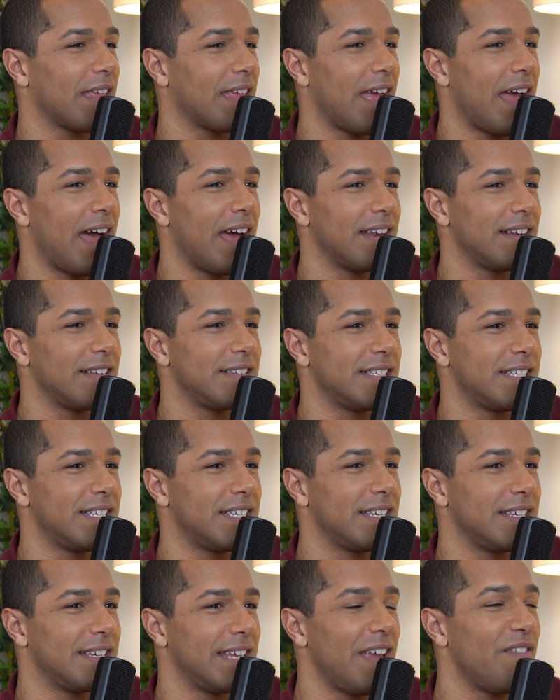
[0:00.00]

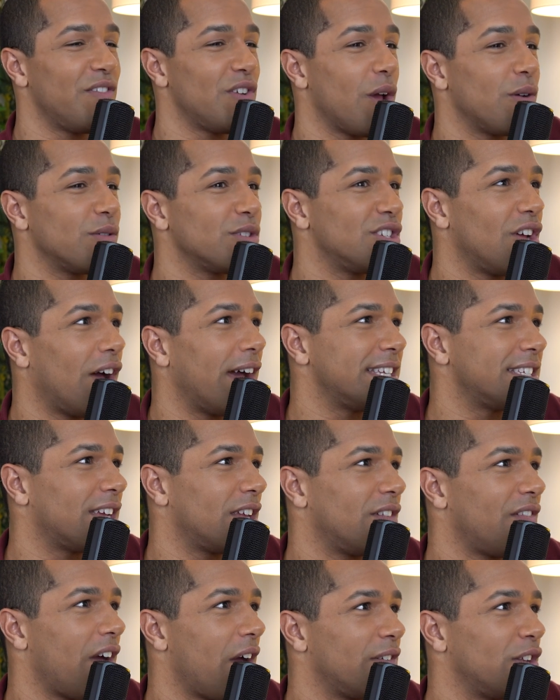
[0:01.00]
and even though it was nice kind
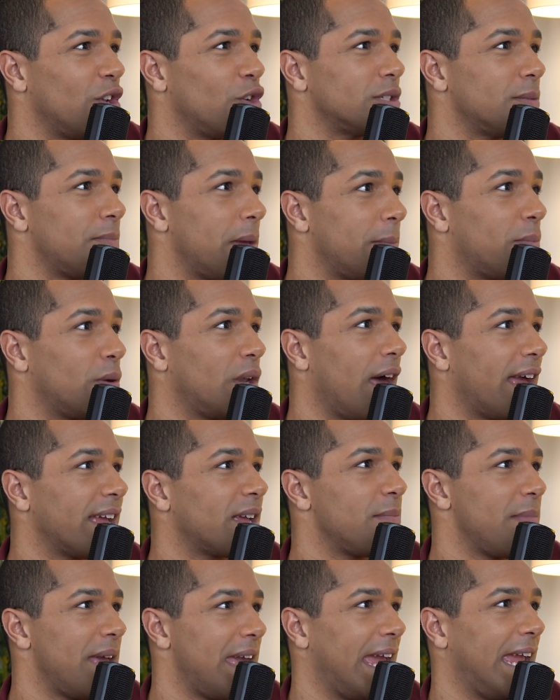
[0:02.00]
of having lots of people like
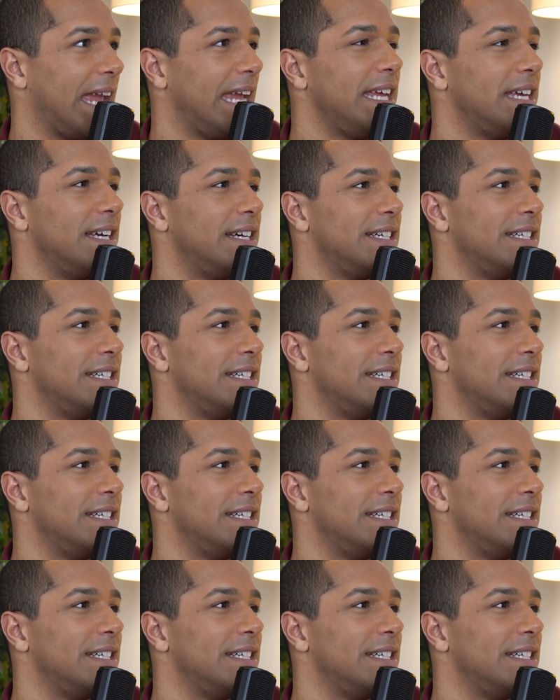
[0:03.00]
me,